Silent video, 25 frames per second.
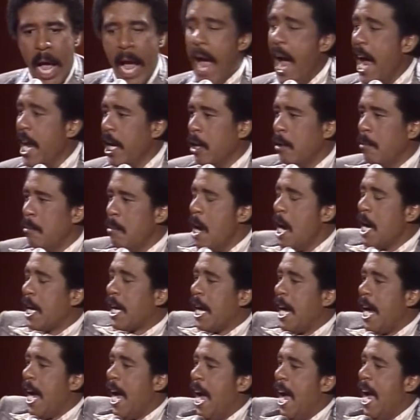And the
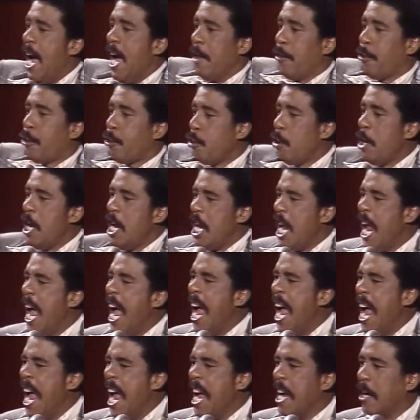monkey had 3
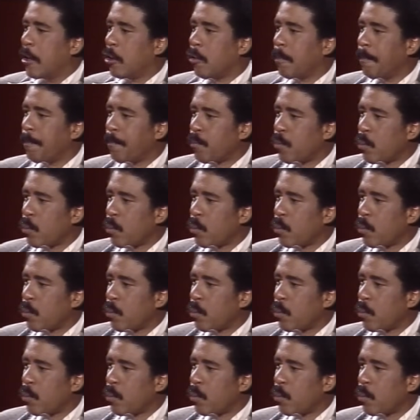legs.